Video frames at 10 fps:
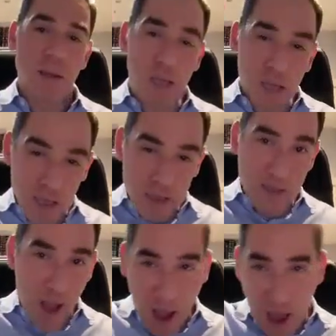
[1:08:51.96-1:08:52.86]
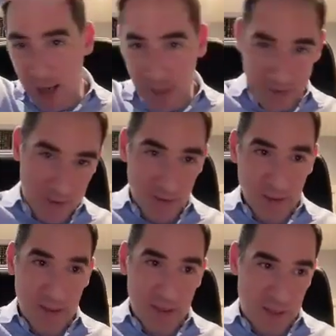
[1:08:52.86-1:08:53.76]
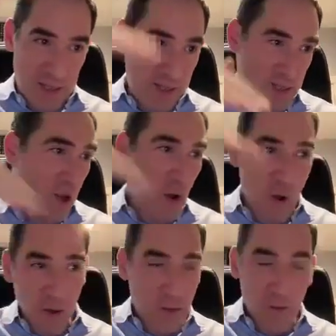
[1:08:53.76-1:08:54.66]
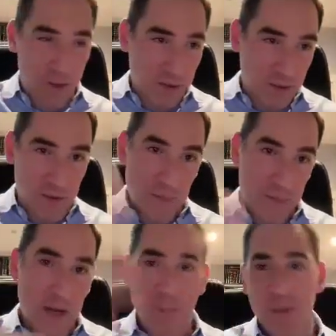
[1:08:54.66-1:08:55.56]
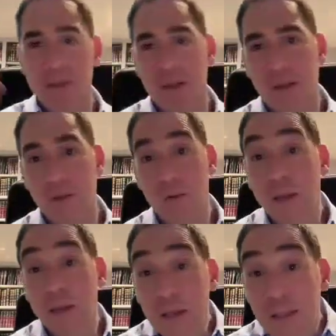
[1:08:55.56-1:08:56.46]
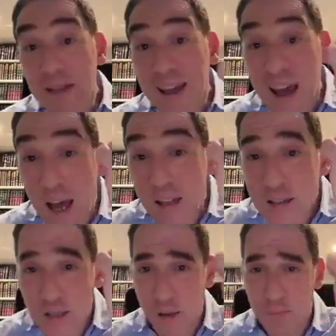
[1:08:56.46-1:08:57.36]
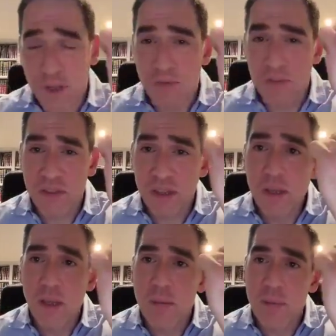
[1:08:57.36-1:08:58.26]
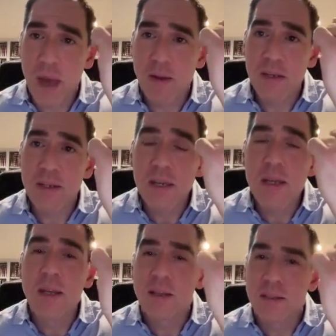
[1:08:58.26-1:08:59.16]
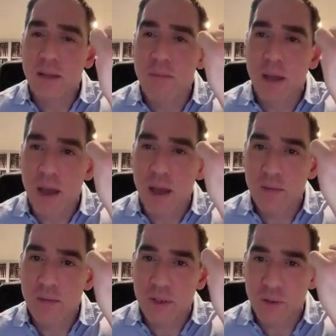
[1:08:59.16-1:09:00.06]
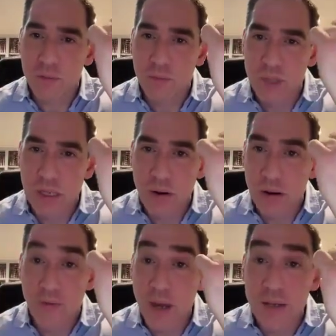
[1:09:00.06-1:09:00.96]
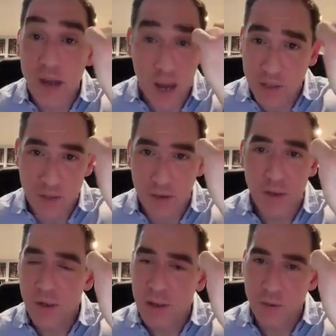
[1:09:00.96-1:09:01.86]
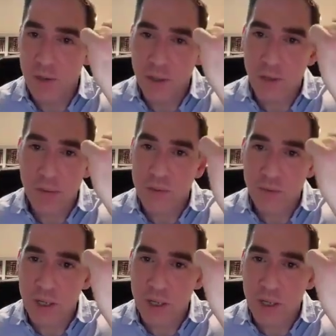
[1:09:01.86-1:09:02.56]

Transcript: He is the highest. He is the only one that I must connect to. And this concept of thinking about needing some kind of an intermediary of any nature in order to be able